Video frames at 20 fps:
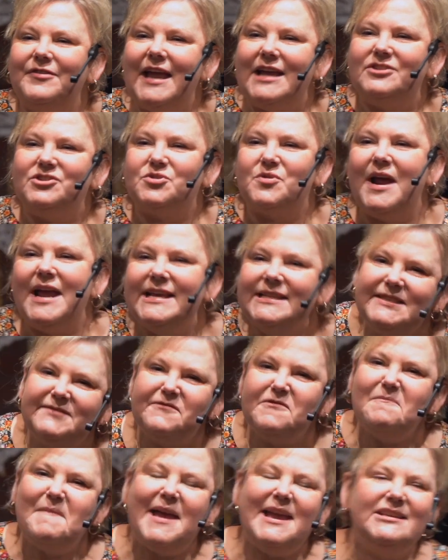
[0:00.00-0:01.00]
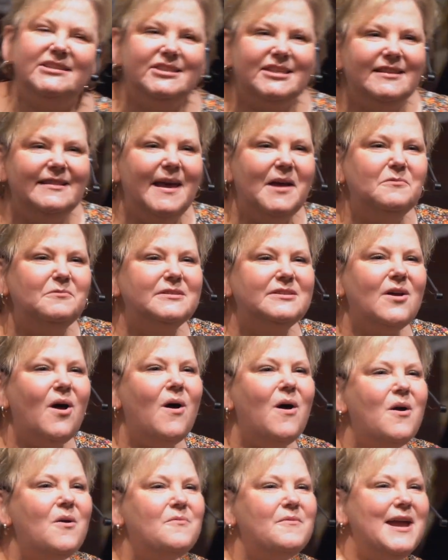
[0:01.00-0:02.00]
that transformation that was
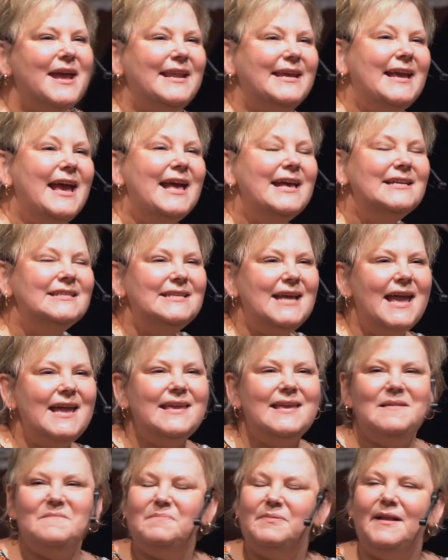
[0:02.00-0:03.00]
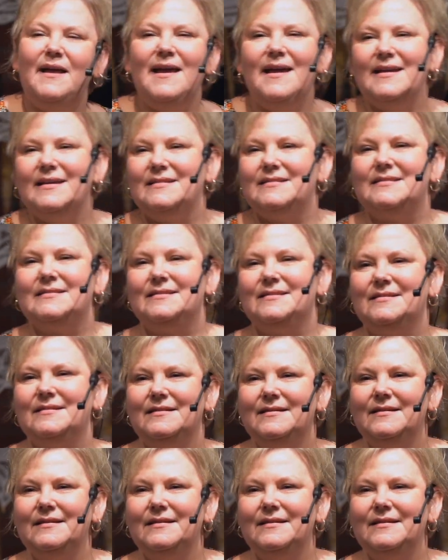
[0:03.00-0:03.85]
already taking place.